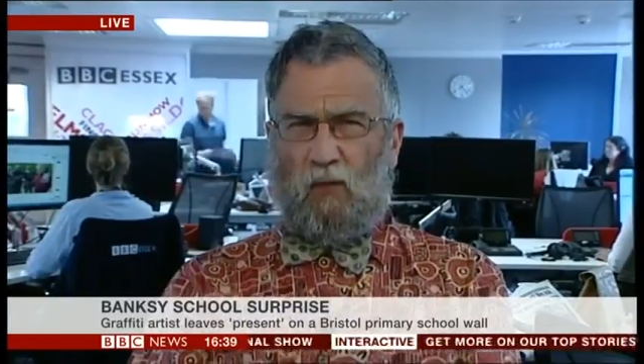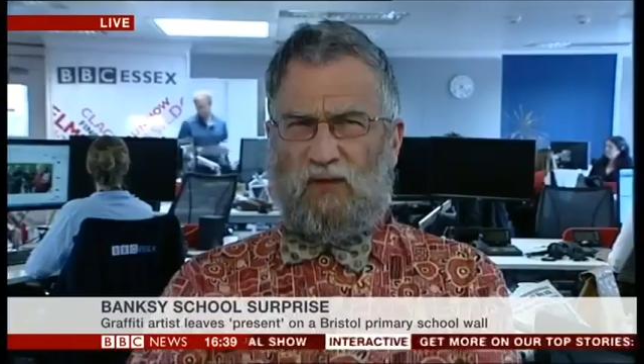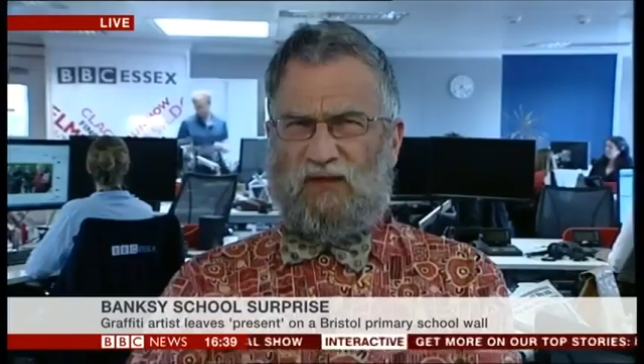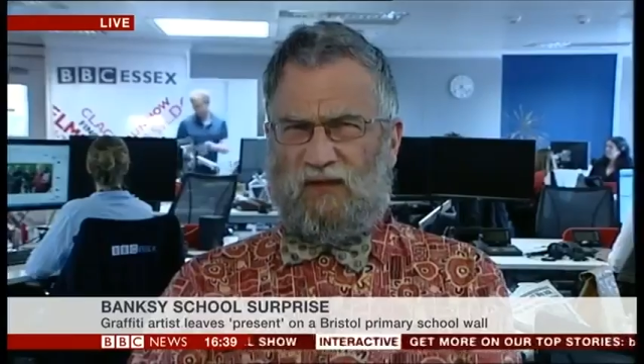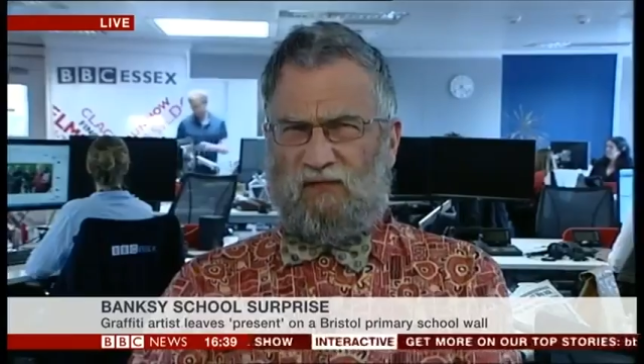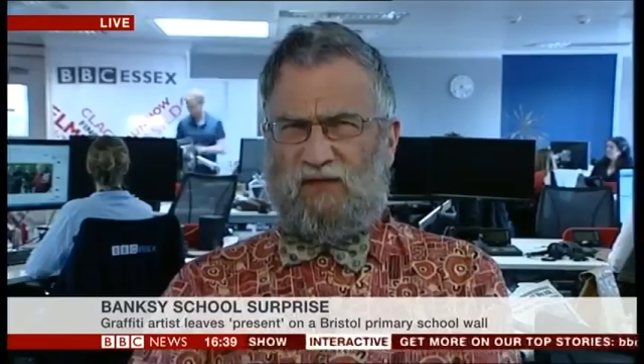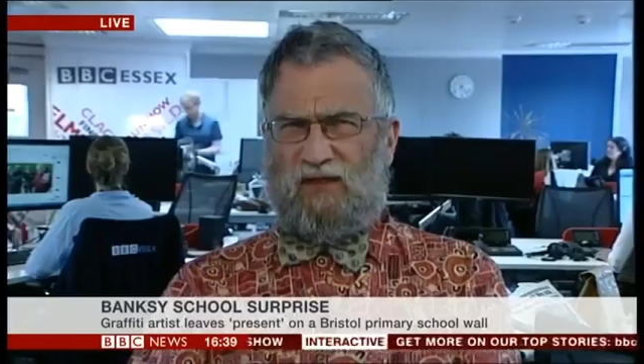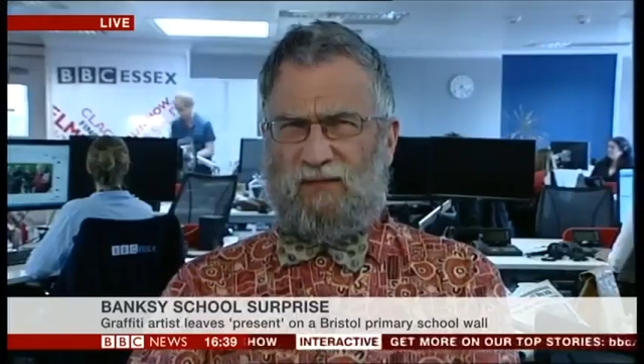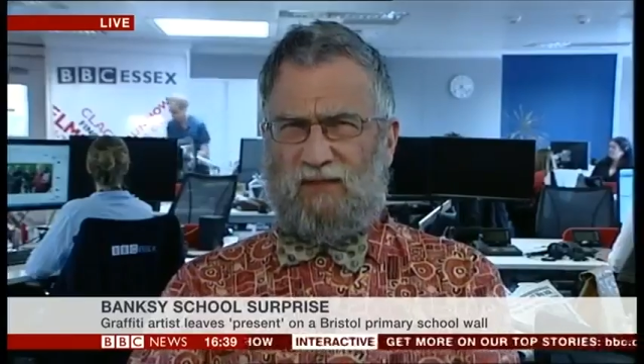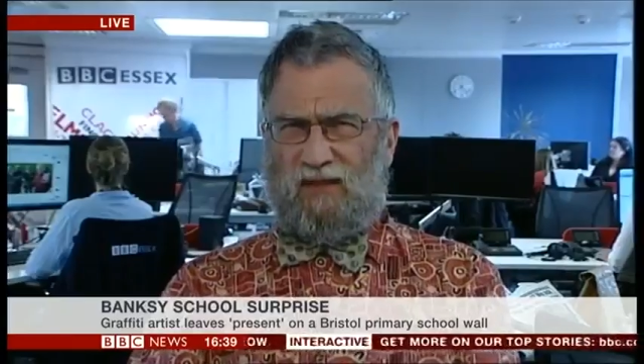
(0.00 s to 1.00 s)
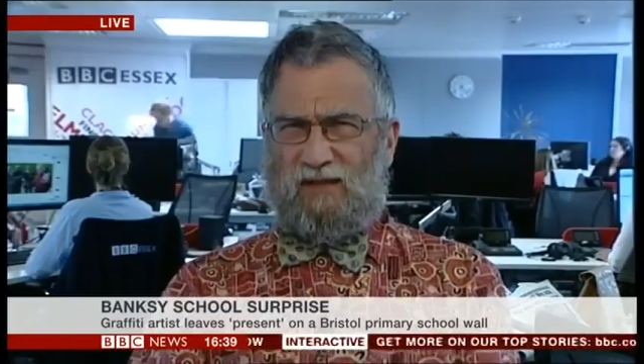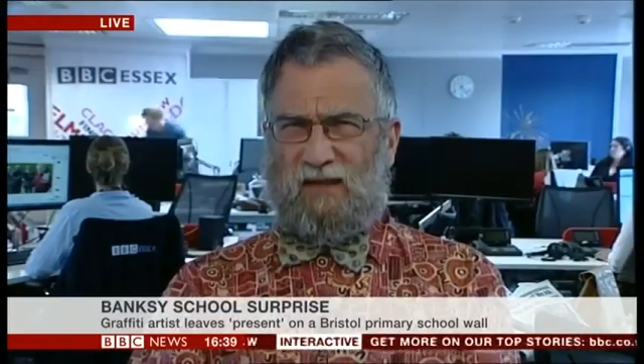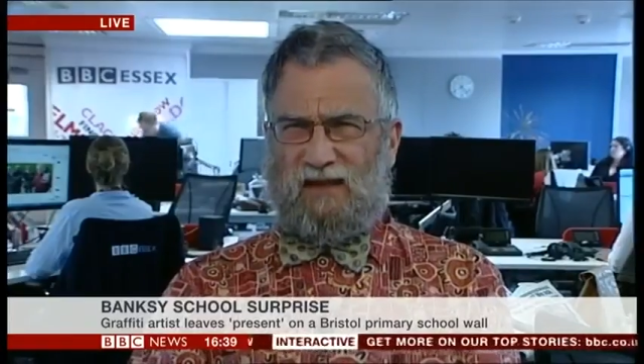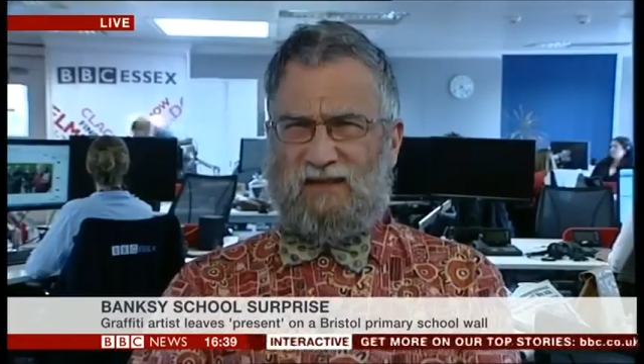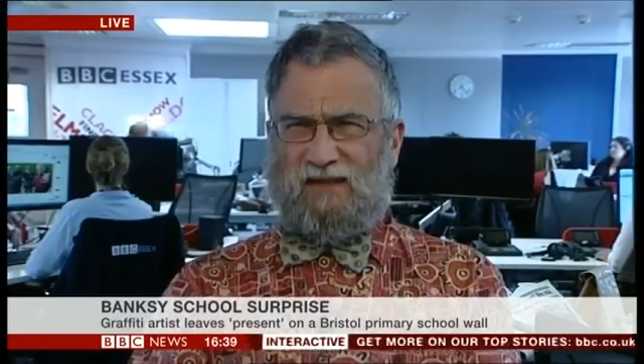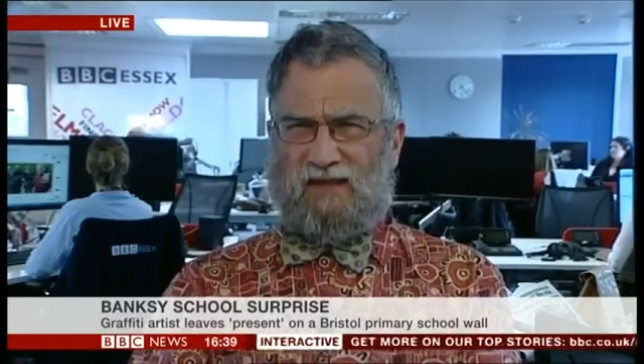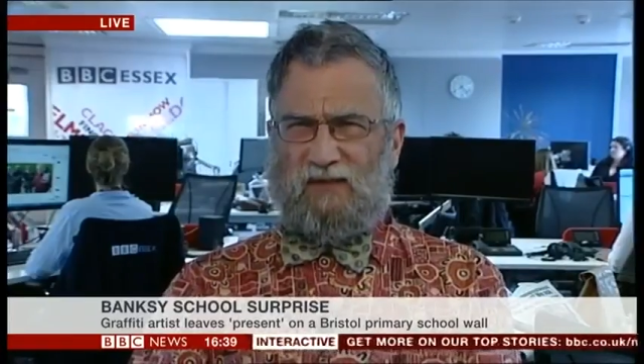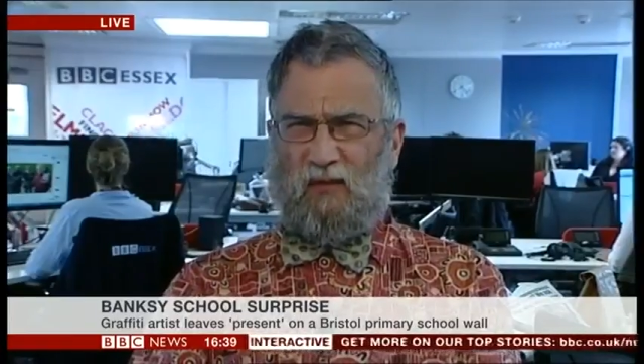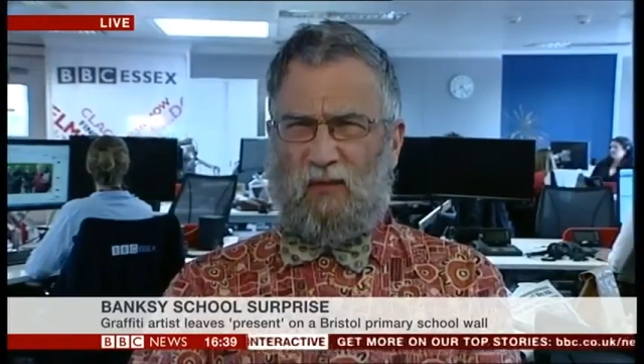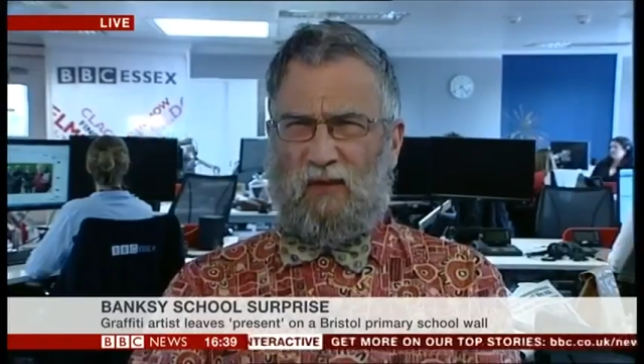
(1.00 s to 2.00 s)
which is interesting because Banksy
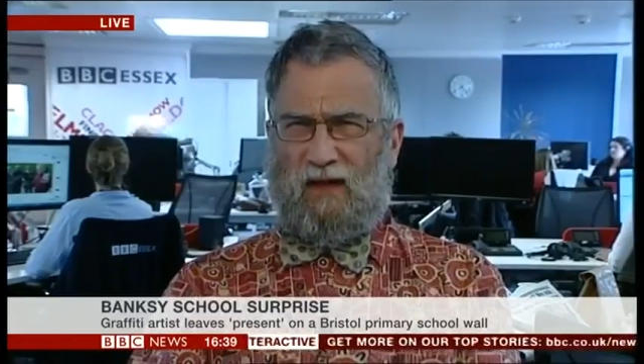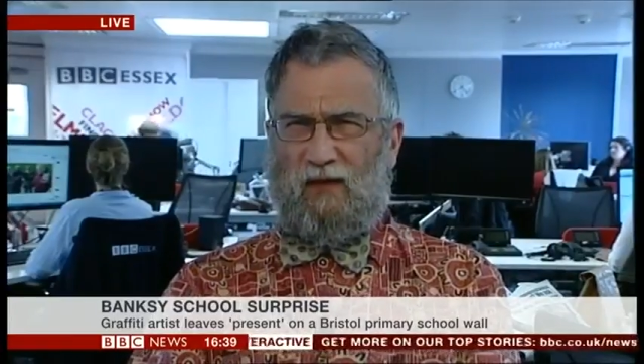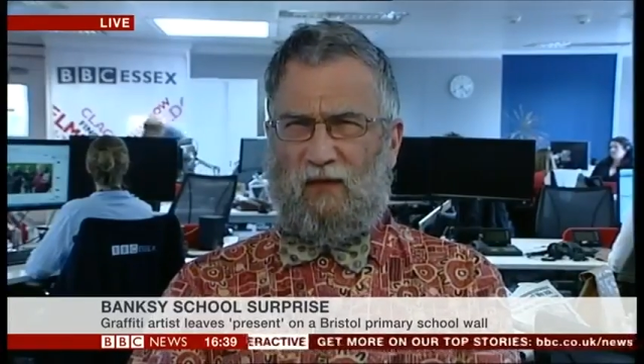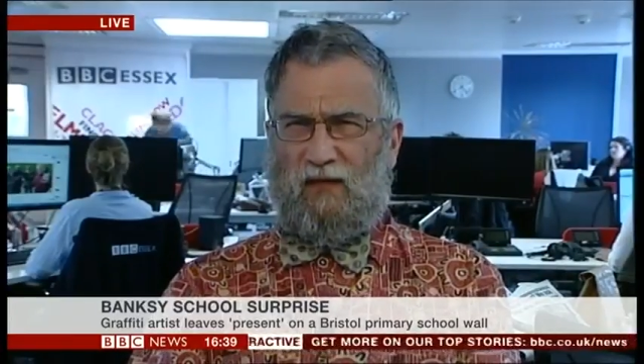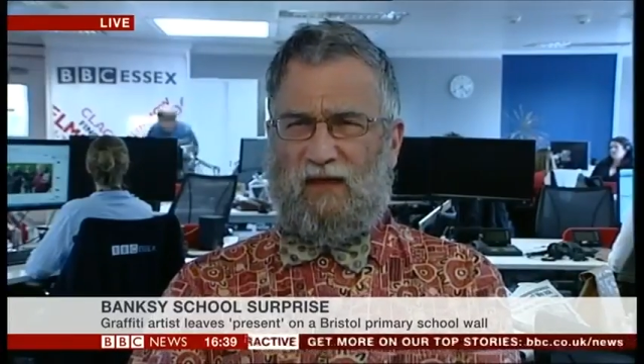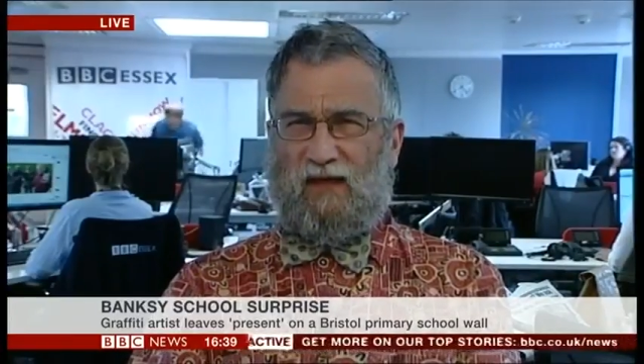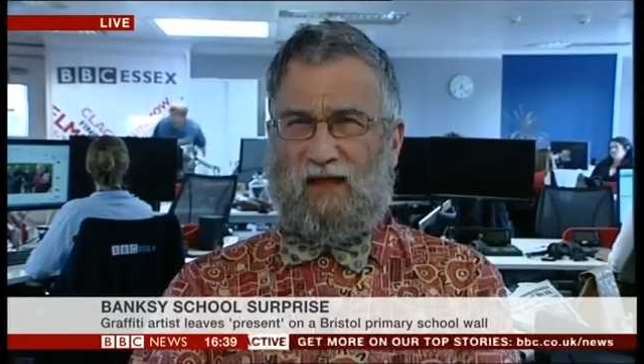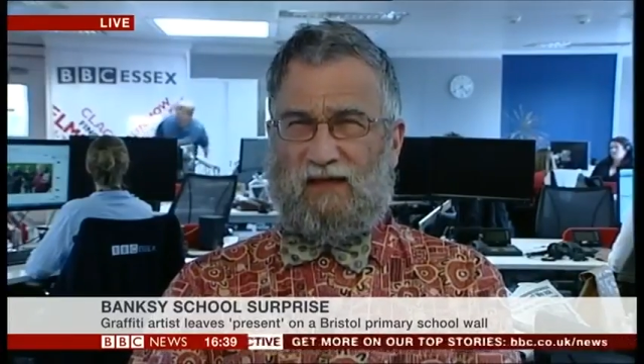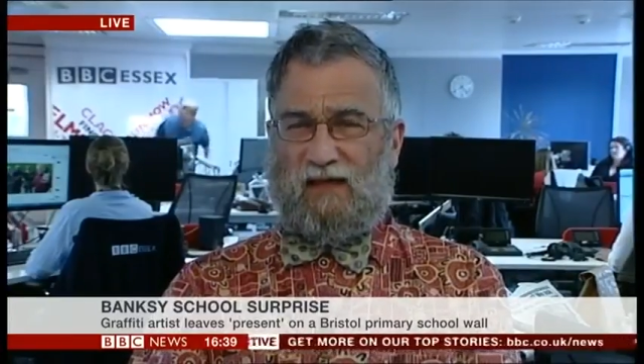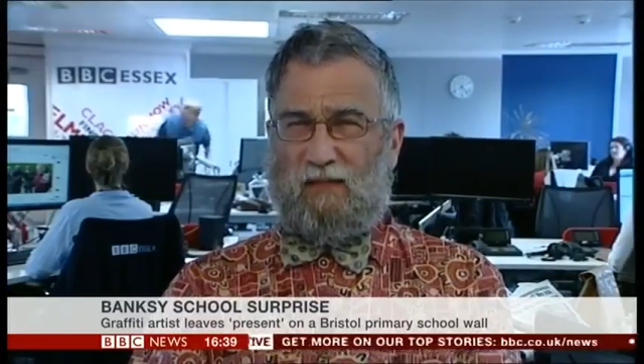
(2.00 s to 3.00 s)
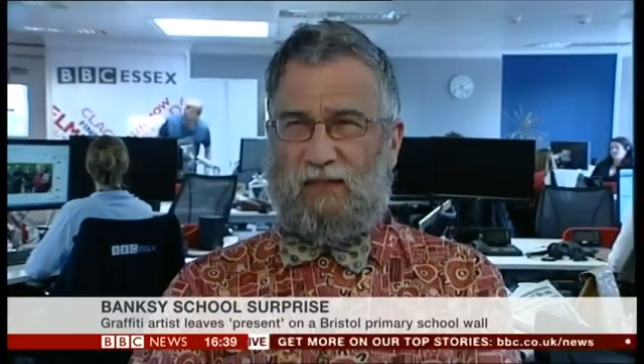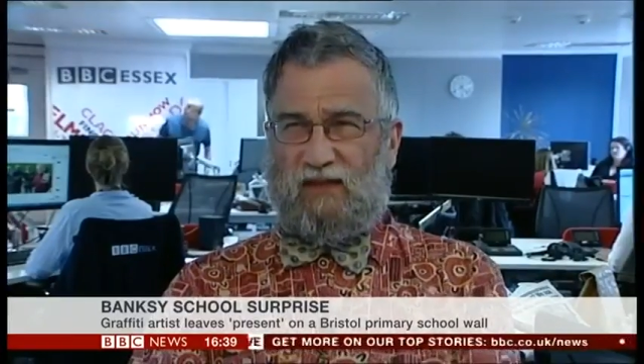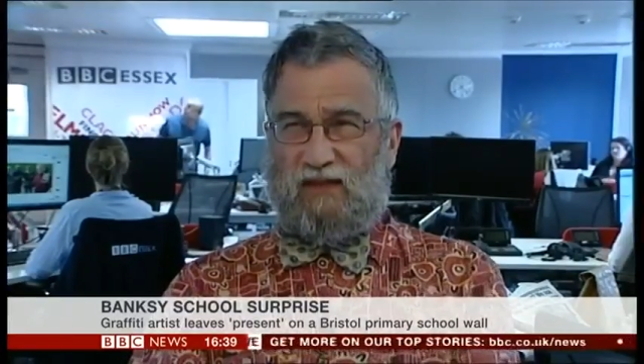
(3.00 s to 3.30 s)
doesn't normally authenticate any